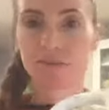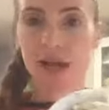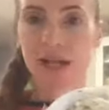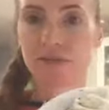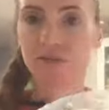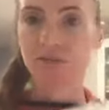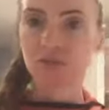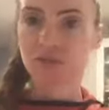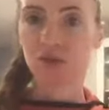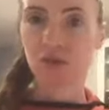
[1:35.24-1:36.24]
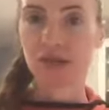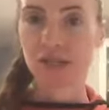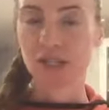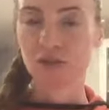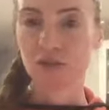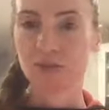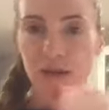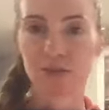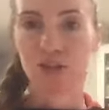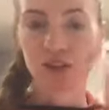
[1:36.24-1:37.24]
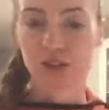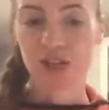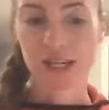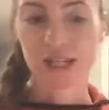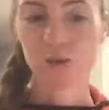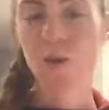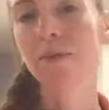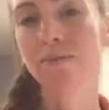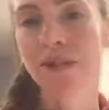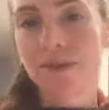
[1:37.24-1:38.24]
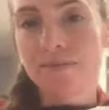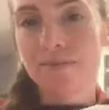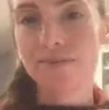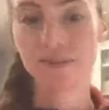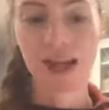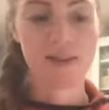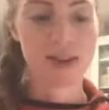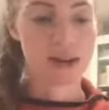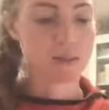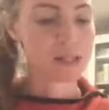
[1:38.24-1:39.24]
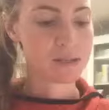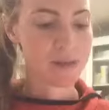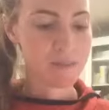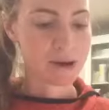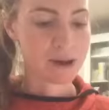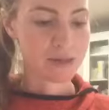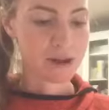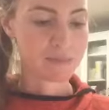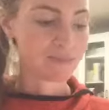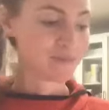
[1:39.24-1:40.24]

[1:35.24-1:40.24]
and because it's room temperature, it just gets whipped. And then I put some pepper on there.